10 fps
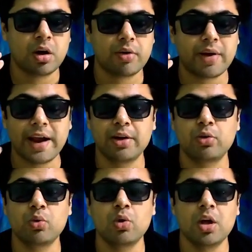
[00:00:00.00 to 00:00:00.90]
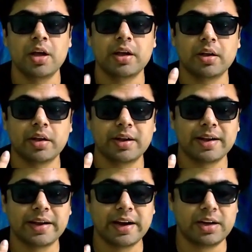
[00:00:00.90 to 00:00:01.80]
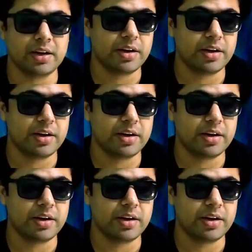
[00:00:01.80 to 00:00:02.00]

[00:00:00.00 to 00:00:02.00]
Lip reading: try to get